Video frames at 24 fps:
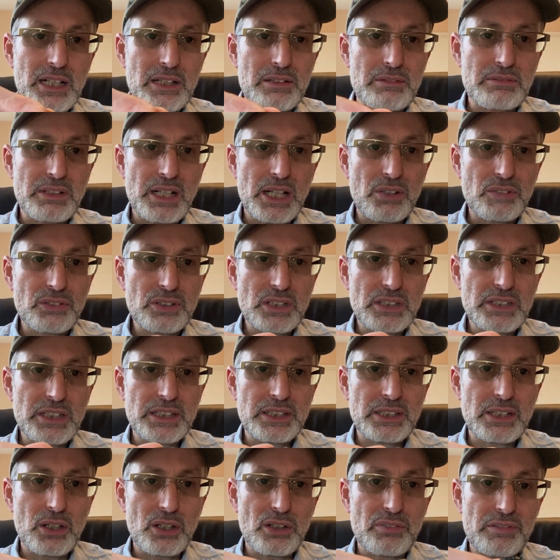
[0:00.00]
and rounder
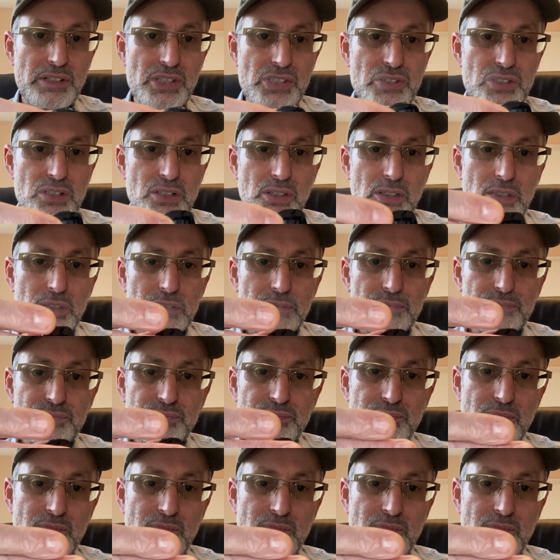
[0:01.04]
than the original.